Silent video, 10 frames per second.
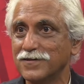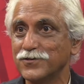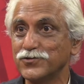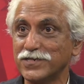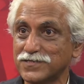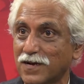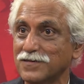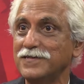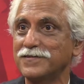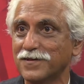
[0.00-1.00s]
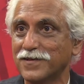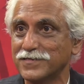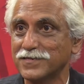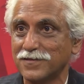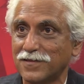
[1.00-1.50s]
You just suddenly
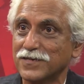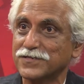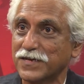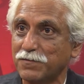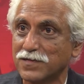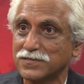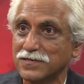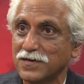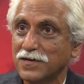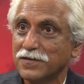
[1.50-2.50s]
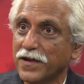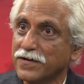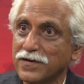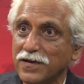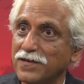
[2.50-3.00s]
realize in the last 3 months
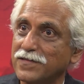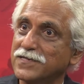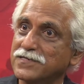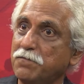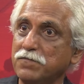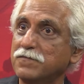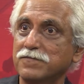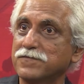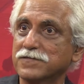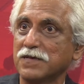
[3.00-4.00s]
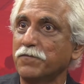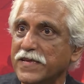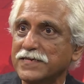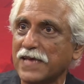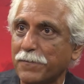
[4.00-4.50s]
that hey, there's
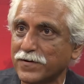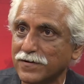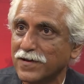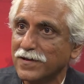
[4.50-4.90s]
something has happened.